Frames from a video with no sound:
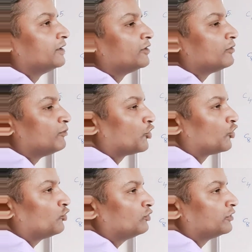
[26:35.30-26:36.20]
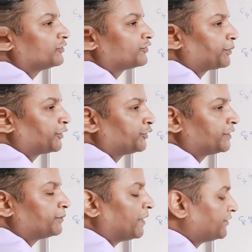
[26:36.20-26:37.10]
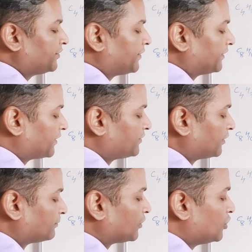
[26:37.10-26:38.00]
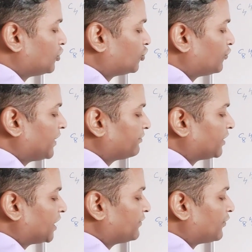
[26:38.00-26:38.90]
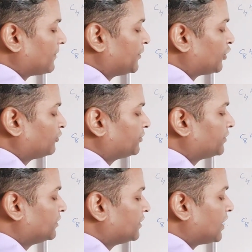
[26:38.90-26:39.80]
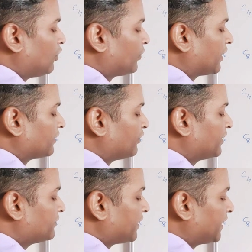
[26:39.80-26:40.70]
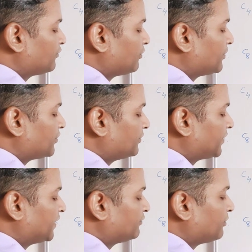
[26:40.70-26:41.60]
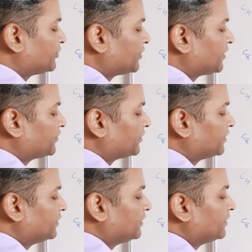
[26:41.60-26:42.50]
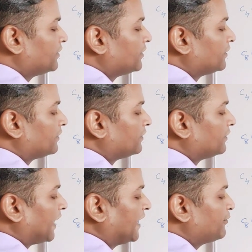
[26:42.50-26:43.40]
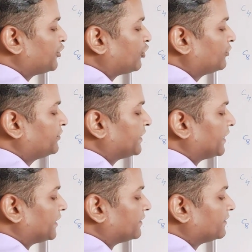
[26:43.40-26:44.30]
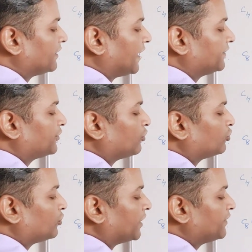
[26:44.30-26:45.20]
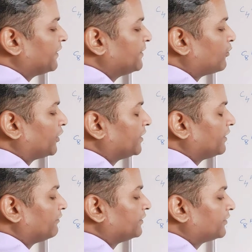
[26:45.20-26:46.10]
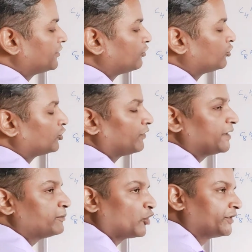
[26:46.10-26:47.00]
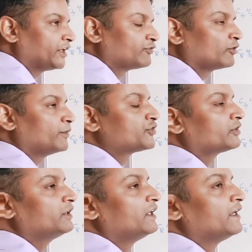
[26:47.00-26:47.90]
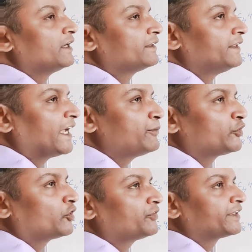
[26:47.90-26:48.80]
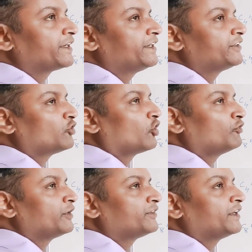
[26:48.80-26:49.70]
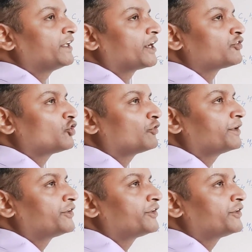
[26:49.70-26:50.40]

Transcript: monosubstituted benzene system. So we have singlet for 5 protons. Okay, what is the second information? Second information is 9 proton singlet, and this is also again very important. This is also very important information. 9 proton singlet is always indication of a